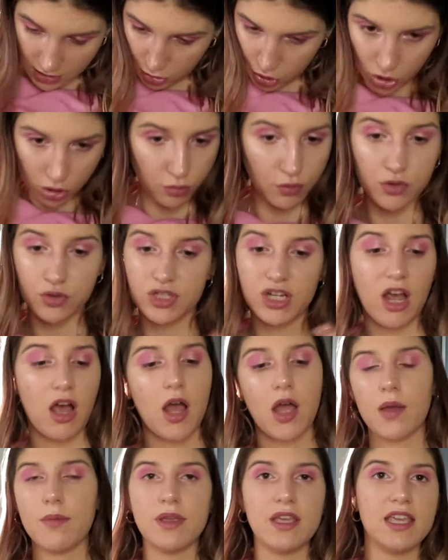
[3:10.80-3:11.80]
Through
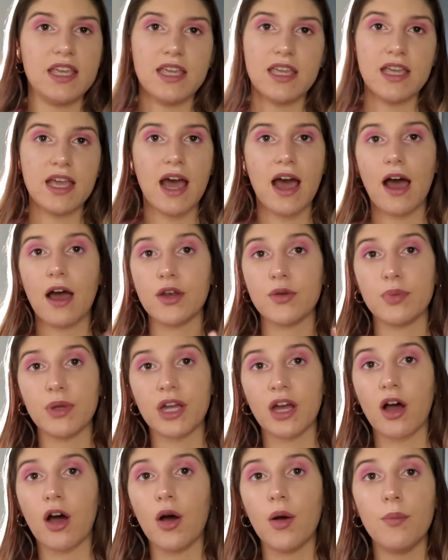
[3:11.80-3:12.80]
time, he had
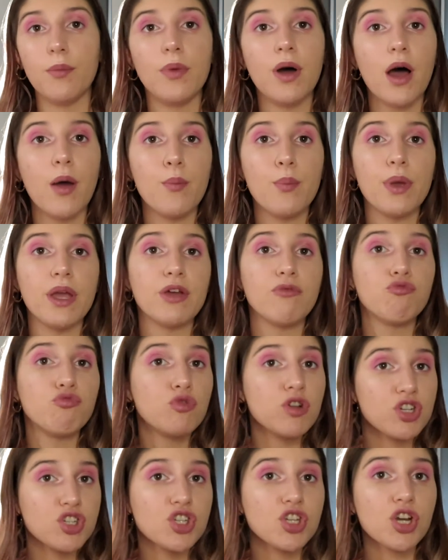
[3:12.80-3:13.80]
become a bit
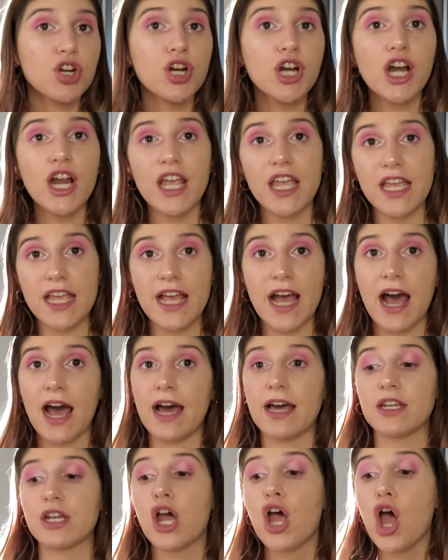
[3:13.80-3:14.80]
richer. He
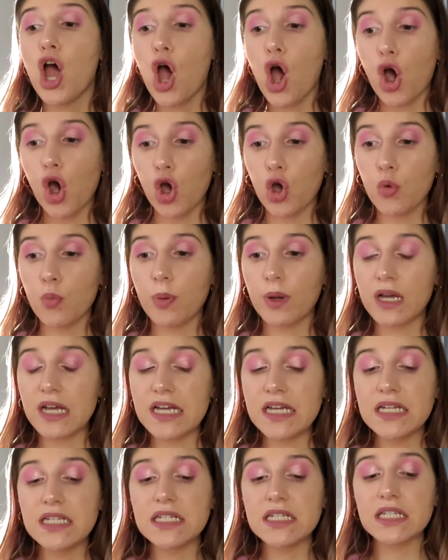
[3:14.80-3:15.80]
had
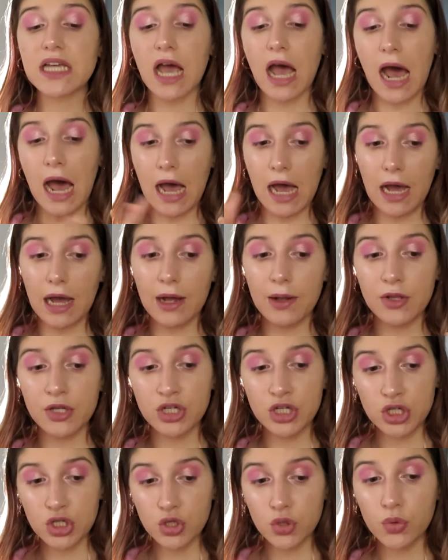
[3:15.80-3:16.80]
opened a
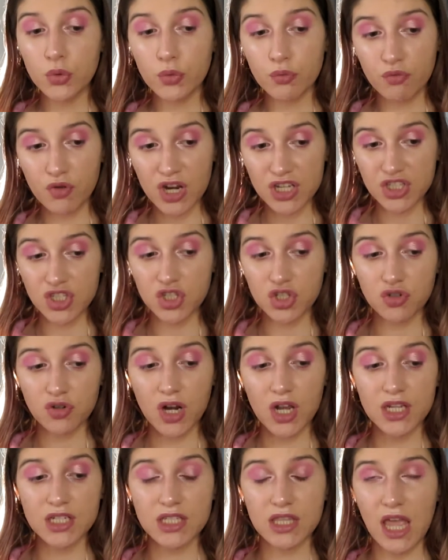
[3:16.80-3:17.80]
new
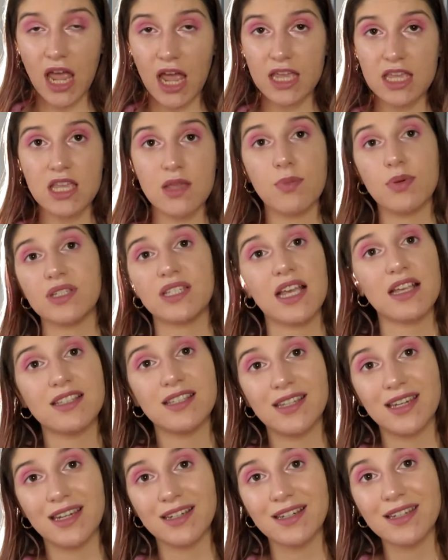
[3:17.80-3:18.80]
restaurant that he
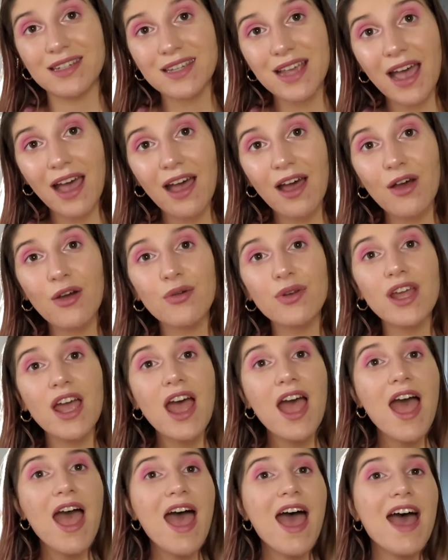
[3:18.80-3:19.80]
possessed in town,
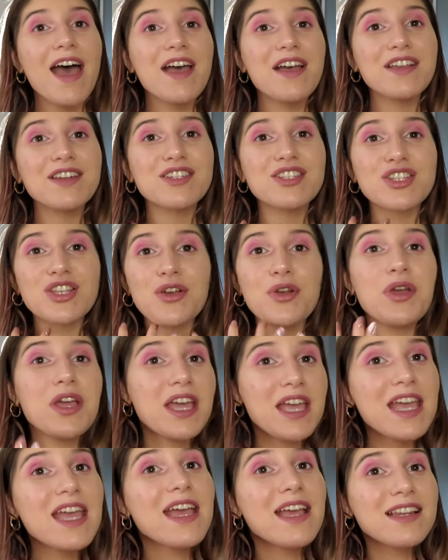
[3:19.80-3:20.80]
and so
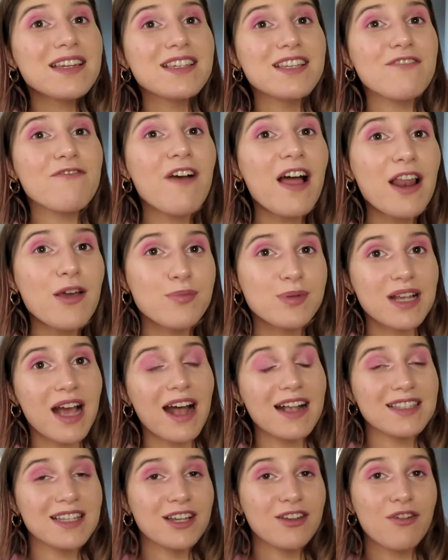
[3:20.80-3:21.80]
he developed
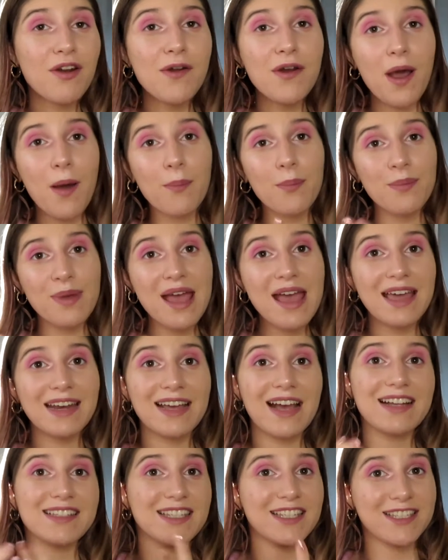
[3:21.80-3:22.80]
as a grown-up man,
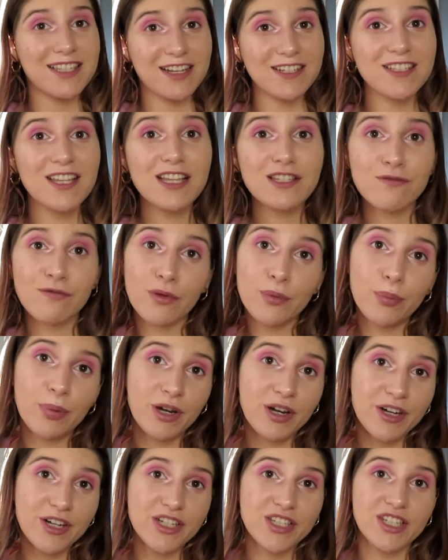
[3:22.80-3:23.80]
as a successful
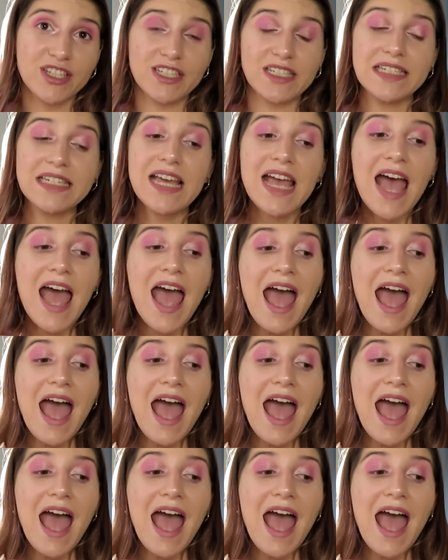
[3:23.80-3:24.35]
person.